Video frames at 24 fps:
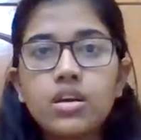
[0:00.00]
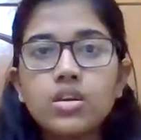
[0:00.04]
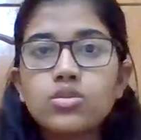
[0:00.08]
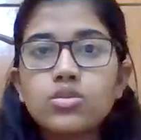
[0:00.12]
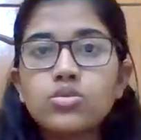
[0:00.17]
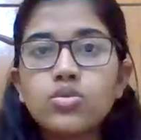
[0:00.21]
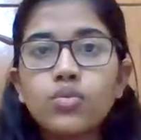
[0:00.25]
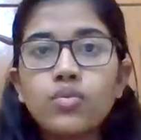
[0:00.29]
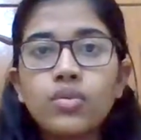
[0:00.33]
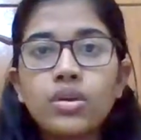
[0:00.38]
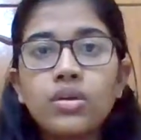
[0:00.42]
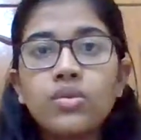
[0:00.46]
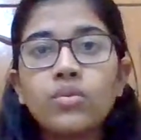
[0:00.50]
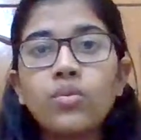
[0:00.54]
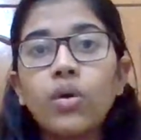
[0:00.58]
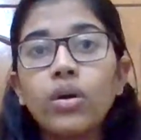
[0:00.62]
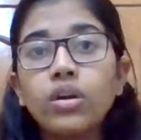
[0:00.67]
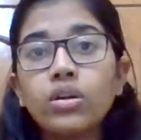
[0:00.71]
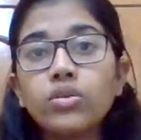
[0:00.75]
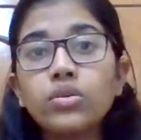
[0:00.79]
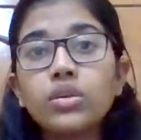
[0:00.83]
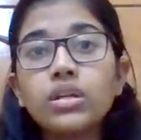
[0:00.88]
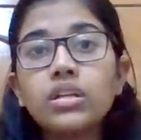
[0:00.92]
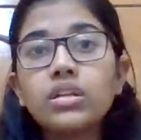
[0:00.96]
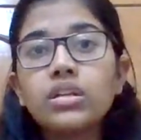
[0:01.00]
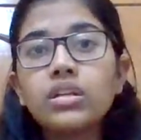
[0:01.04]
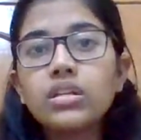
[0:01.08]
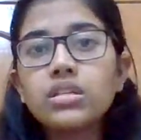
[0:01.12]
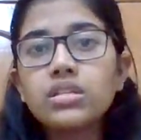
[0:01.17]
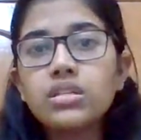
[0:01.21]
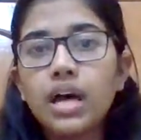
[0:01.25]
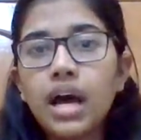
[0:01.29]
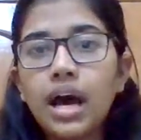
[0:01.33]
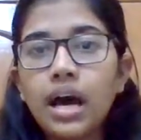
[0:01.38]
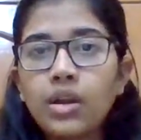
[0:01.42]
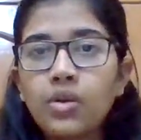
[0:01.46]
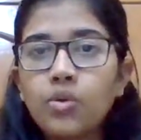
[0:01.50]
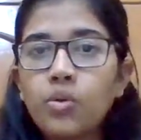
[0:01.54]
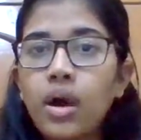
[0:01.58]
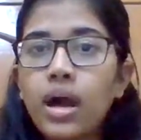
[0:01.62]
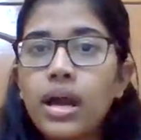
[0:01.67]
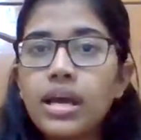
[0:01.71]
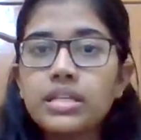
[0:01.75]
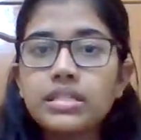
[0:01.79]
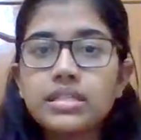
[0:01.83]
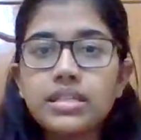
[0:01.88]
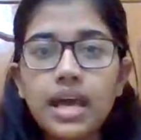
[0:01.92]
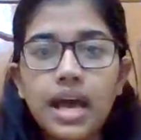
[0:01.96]
So we want to increase
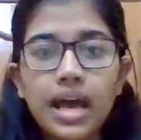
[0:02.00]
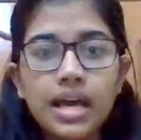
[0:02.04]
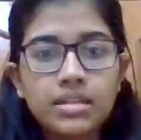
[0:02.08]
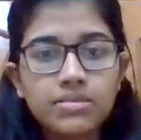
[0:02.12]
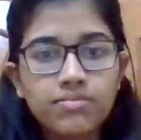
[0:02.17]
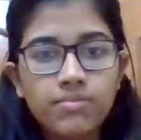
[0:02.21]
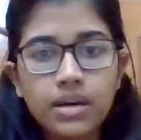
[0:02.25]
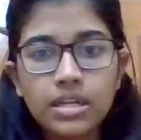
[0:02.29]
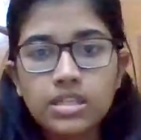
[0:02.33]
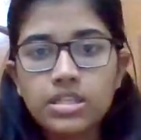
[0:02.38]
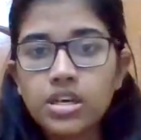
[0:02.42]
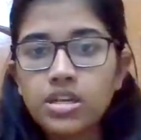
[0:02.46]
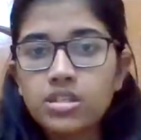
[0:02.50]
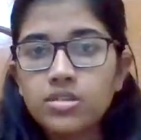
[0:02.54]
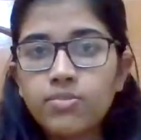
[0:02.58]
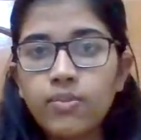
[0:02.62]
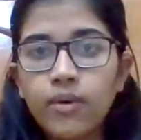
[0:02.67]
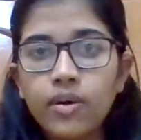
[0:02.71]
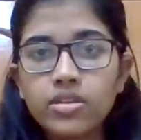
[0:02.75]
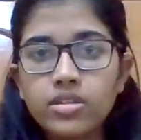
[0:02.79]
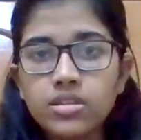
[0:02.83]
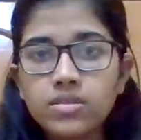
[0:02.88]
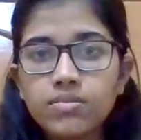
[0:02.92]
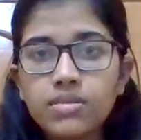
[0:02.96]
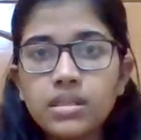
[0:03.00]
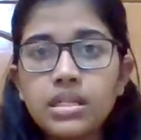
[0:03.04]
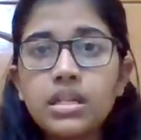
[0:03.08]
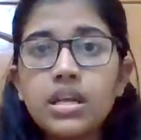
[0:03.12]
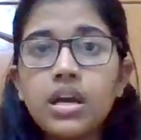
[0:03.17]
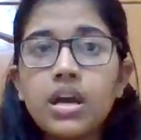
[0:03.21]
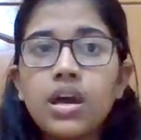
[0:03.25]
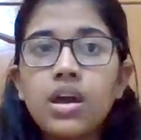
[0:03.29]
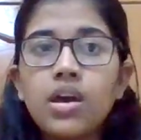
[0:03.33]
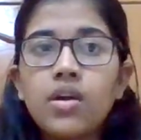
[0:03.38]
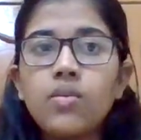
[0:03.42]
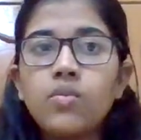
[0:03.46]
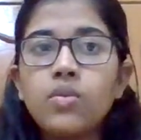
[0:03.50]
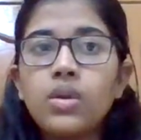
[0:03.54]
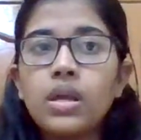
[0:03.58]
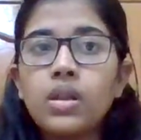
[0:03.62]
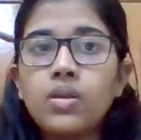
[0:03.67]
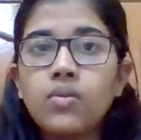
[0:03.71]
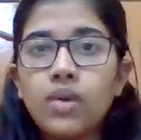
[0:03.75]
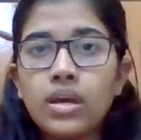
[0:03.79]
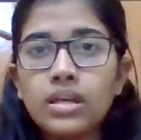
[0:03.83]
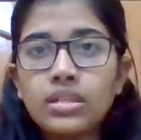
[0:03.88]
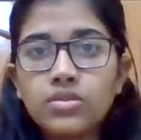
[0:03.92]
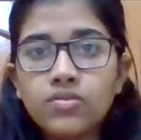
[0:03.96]
ROIs as much as possible. We
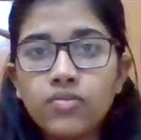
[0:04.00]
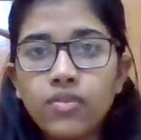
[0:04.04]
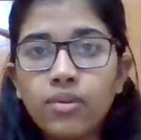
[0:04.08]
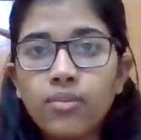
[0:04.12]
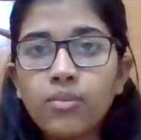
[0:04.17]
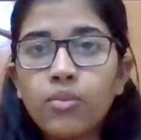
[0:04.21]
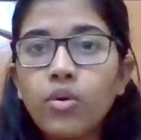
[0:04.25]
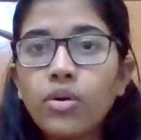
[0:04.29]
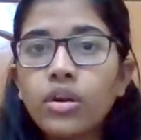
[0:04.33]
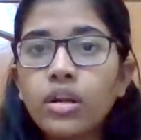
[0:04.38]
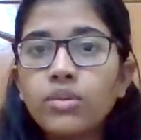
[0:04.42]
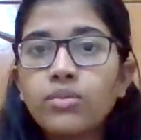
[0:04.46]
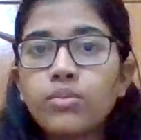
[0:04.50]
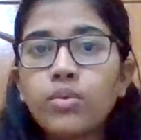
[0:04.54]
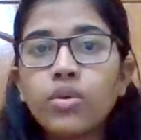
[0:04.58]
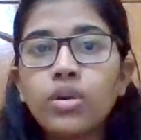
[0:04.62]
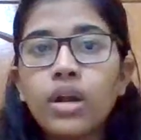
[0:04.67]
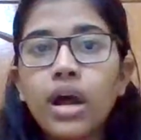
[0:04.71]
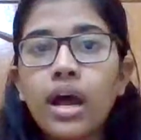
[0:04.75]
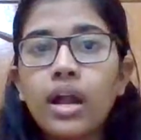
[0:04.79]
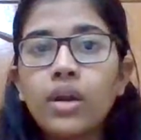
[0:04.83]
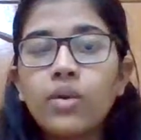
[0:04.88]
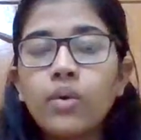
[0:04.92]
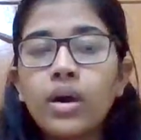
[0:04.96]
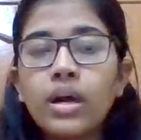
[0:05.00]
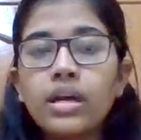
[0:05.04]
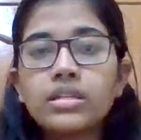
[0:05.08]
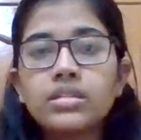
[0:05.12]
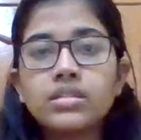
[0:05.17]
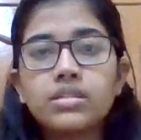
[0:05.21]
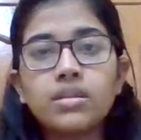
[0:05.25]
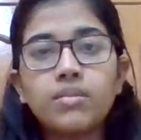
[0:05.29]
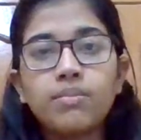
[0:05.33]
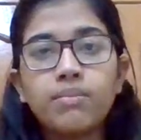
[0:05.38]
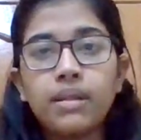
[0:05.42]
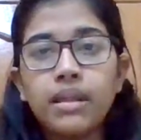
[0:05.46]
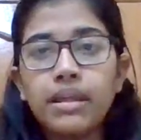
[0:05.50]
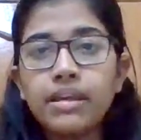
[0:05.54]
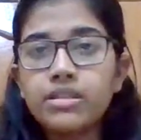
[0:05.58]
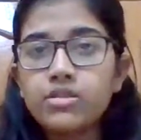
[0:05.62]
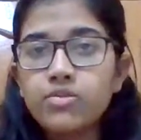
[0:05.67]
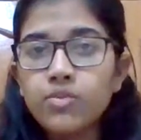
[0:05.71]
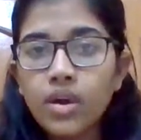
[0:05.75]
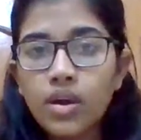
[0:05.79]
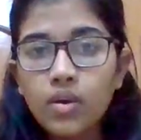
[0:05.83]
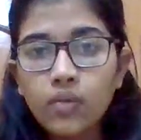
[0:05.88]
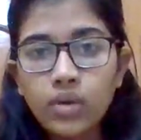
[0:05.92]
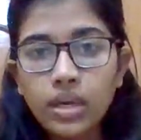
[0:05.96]
invest for more and more ROIs. The place
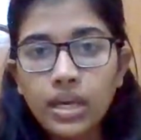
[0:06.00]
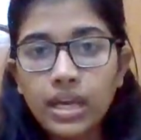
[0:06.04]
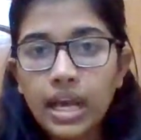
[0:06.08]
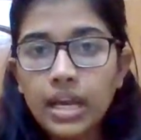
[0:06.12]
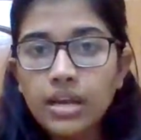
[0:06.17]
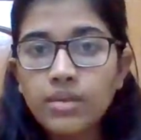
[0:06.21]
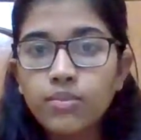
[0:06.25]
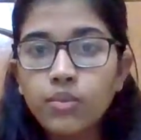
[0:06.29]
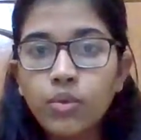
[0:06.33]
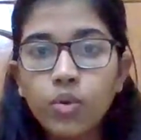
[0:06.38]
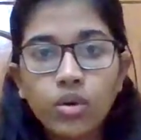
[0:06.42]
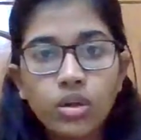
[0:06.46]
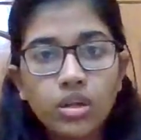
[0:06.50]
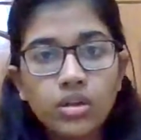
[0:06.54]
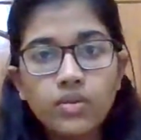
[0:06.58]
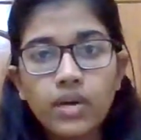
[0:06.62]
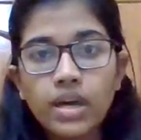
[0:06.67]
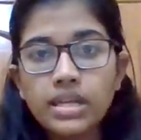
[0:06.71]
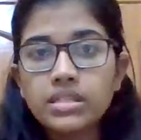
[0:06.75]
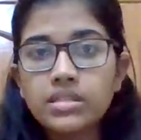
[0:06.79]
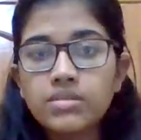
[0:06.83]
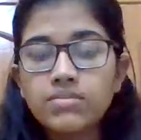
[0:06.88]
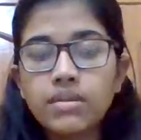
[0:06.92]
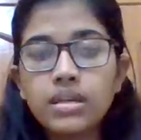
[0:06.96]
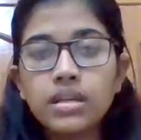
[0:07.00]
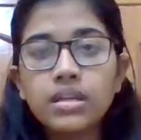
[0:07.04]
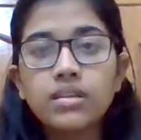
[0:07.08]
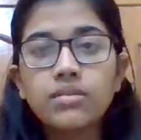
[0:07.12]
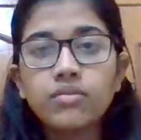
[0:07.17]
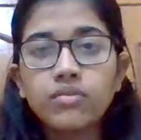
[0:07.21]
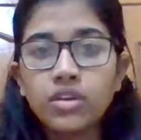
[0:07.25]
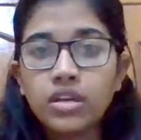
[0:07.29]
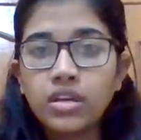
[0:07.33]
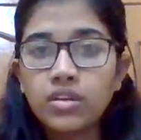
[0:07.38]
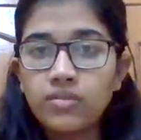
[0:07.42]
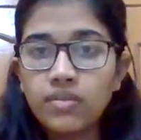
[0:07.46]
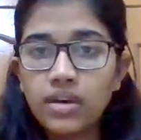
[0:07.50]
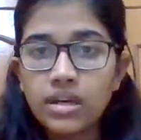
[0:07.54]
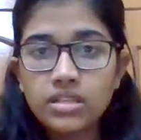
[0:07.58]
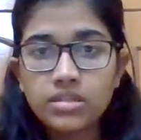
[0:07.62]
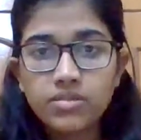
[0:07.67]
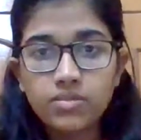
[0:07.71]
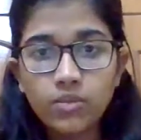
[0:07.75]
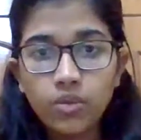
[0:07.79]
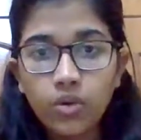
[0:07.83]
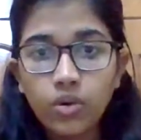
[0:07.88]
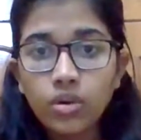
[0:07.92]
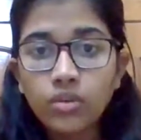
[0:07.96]
where we get more investment, we invest
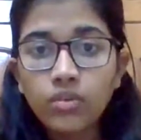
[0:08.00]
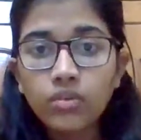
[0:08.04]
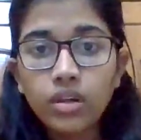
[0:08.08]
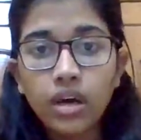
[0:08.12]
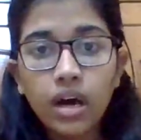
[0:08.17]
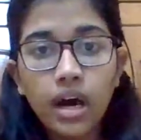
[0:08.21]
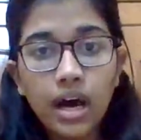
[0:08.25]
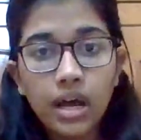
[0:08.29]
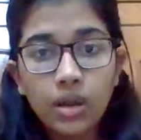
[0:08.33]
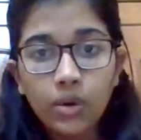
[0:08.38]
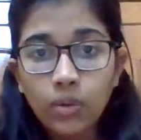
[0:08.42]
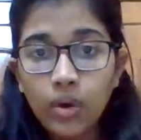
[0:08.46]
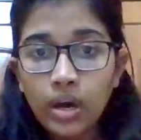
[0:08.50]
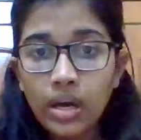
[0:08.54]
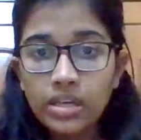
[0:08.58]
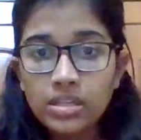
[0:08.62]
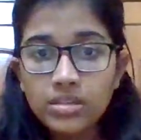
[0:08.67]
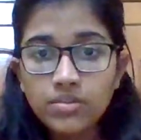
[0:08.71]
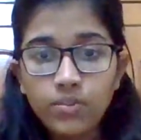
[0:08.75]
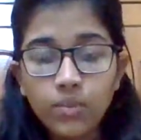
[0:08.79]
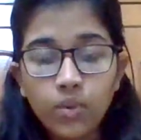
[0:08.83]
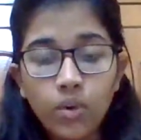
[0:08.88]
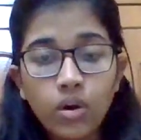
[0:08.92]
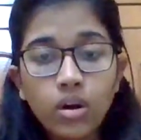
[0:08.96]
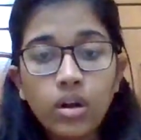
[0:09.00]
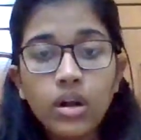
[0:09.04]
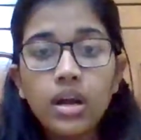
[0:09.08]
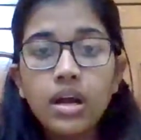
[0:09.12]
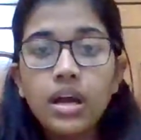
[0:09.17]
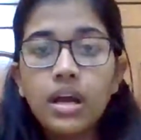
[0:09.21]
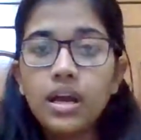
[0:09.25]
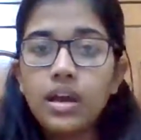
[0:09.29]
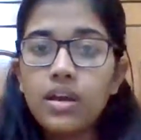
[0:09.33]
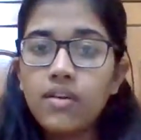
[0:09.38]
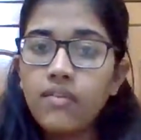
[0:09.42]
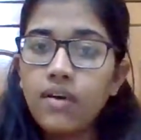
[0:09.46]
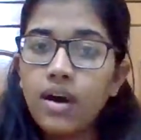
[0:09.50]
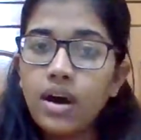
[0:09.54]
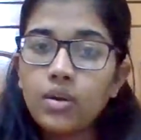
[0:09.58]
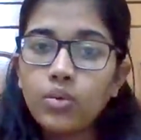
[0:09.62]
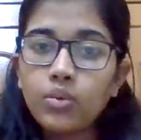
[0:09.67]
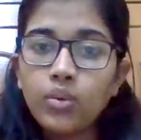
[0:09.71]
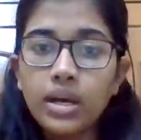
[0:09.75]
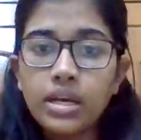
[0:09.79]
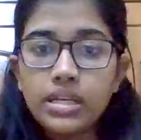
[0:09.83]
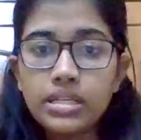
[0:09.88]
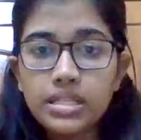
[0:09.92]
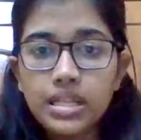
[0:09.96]
more. The ROI is more. If
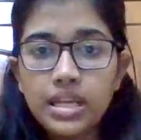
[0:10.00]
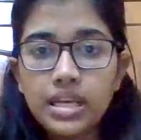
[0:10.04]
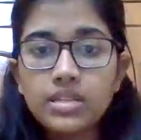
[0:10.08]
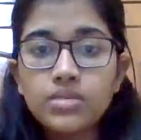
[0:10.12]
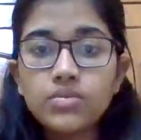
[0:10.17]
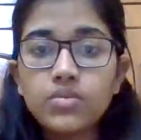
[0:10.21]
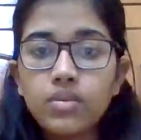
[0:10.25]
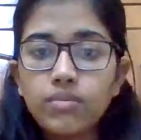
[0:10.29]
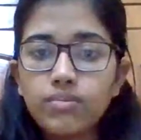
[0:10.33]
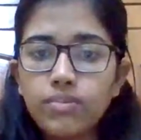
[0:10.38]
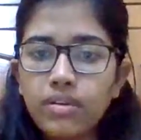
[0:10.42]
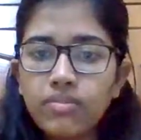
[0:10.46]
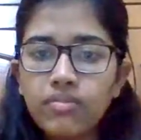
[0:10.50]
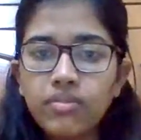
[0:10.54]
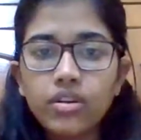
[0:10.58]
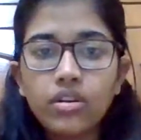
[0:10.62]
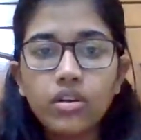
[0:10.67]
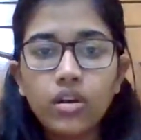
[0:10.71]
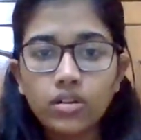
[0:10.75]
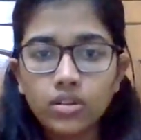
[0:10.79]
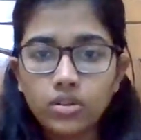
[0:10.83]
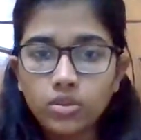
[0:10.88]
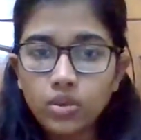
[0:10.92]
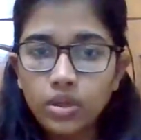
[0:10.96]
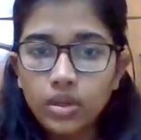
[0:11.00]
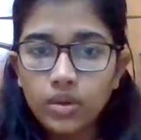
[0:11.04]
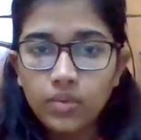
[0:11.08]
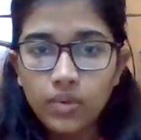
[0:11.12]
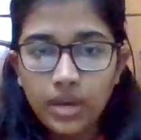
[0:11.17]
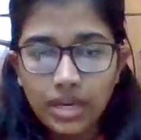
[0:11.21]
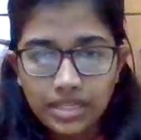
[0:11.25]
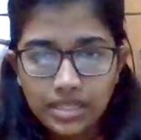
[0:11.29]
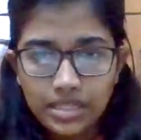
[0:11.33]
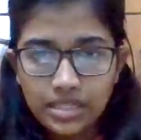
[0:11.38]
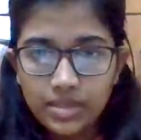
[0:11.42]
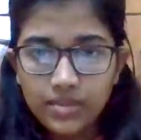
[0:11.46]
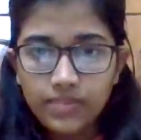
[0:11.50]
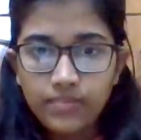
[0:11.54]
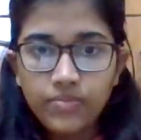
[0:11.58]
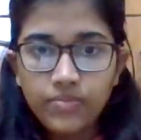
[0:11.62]
ROI is less, we prefer not to invest.